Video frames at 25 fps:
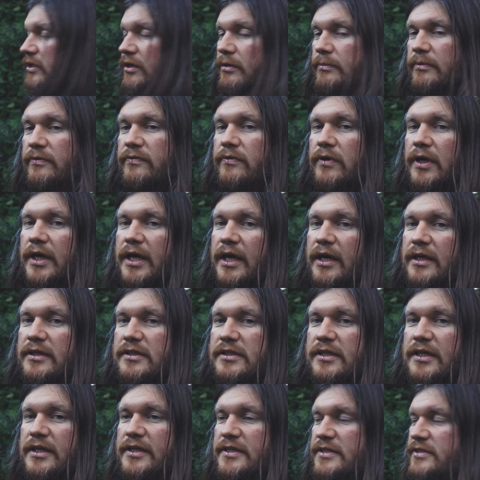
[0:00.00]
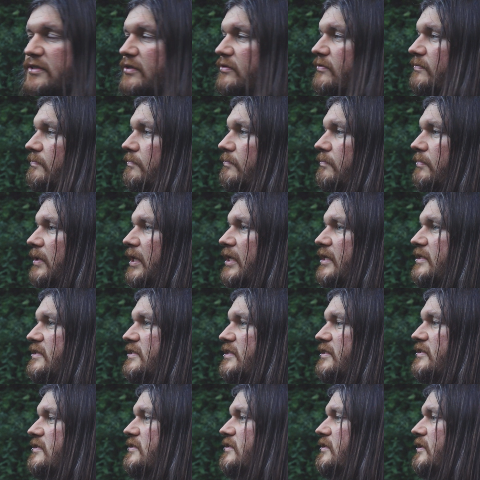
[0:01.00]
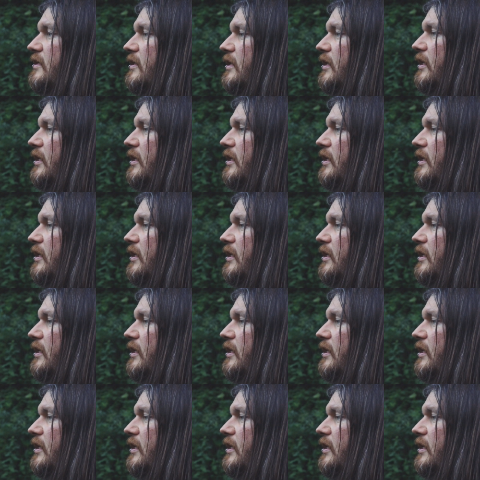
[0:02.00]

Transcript: do before I go into these sort of places.